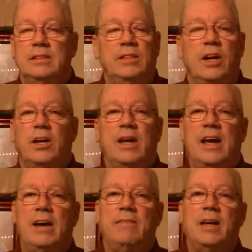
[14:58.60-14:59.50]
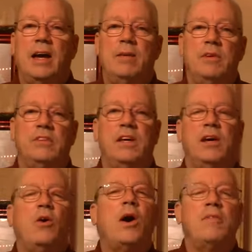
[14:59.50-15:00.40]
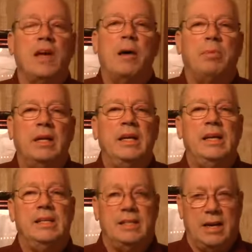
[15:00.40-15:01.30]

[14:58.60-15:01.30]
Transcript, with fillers: you're not going to have time to say, oh, I've got plenty of